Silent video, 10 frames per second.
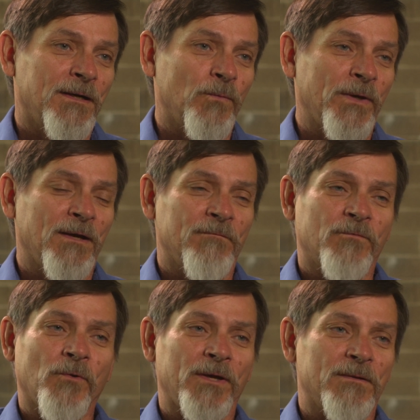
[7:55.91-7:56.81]
We
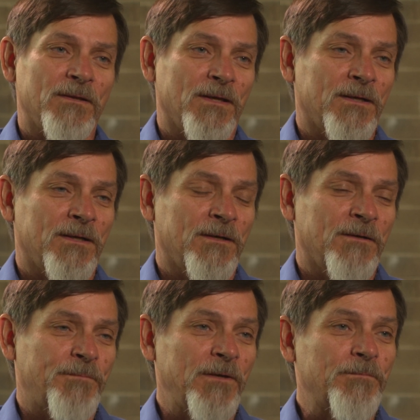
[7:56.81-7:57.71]
have great
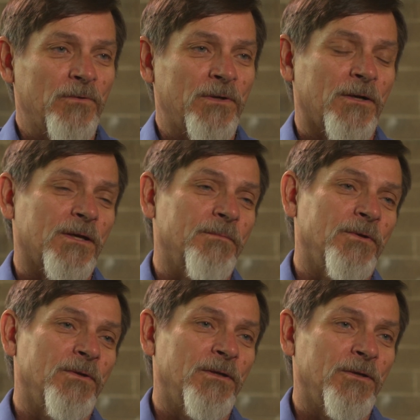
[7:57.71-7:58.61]
people in our
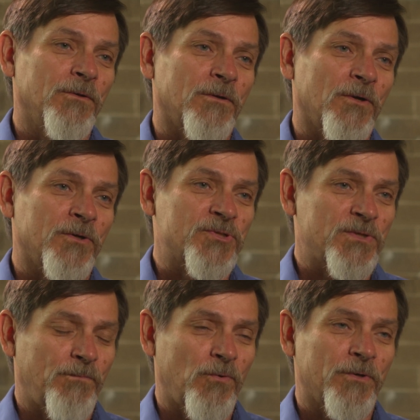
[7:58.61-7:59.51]
community who are
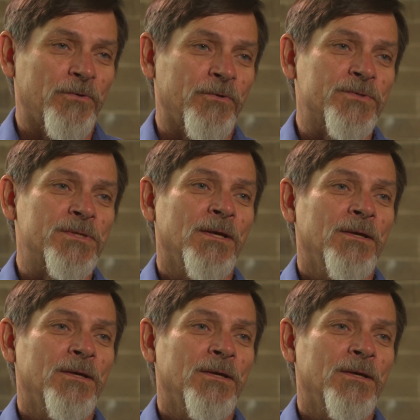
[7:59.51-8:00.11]
supporters,